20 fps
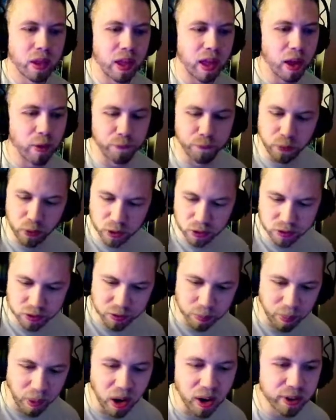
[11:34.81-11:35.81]
a
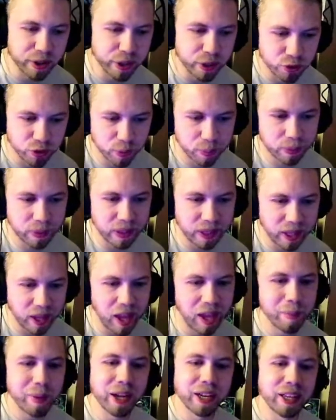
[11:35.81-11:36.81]
first party AAA
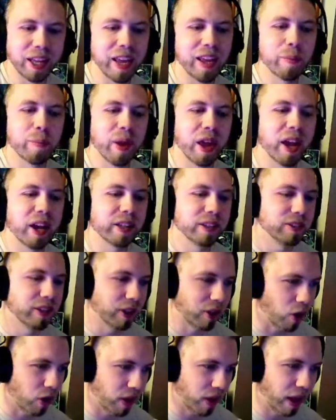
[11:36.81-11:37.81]
game on Game Pass,
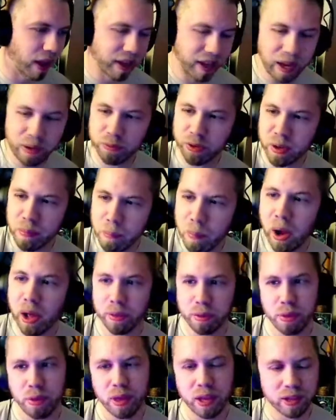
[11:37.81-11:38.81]
like like every
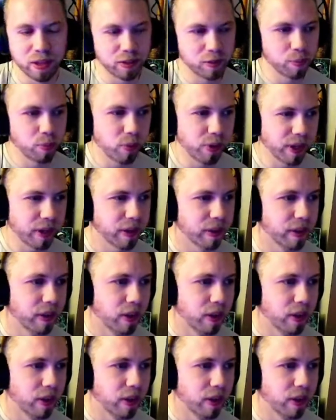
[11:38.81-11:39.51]
month at this point.